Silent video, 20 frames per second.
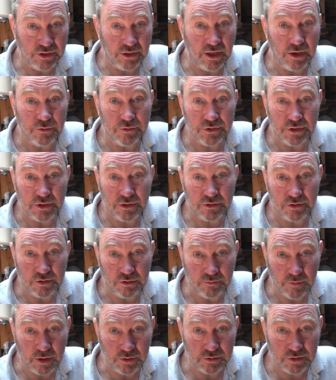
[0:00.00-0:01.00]
Those are the two
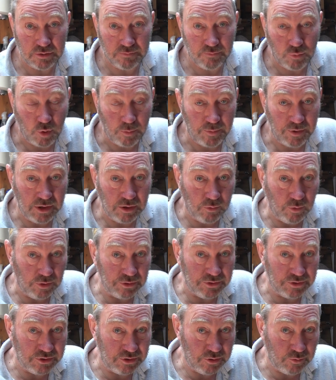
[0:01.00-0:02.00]
most popular
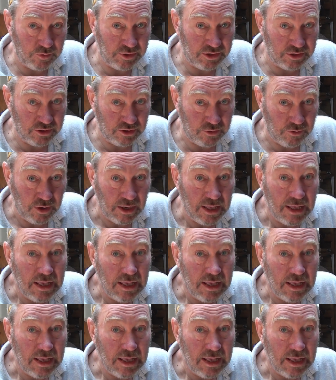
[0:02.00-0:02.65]
ones that we do.